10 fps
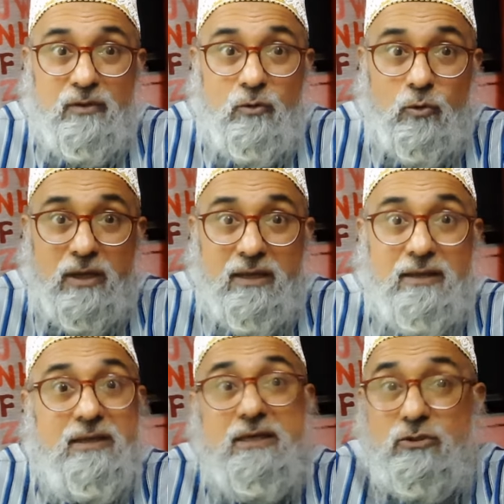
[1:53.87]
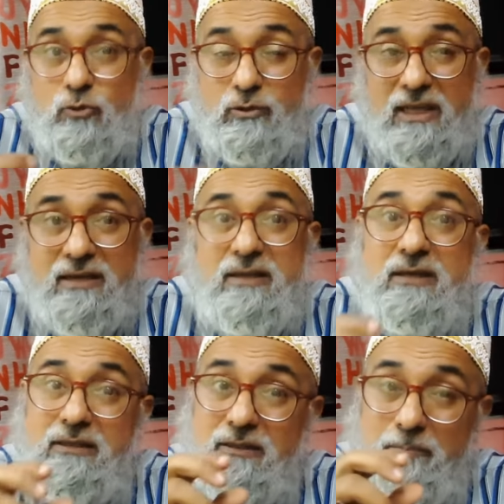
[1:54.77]
okay, so then
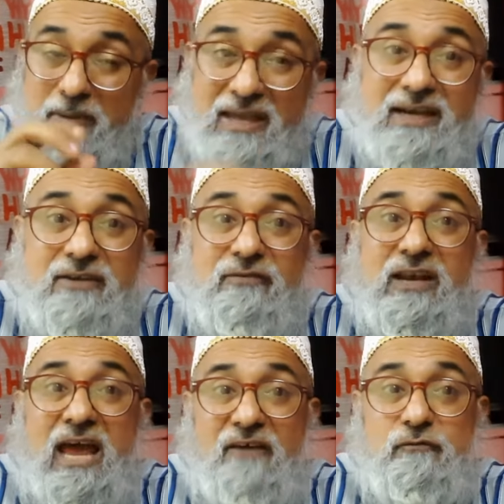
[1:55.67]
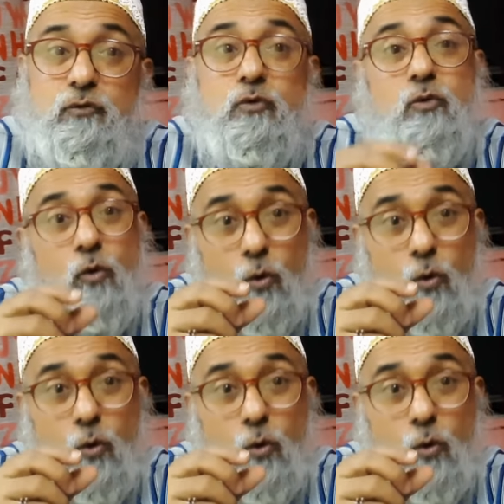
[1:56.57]
the parent will have to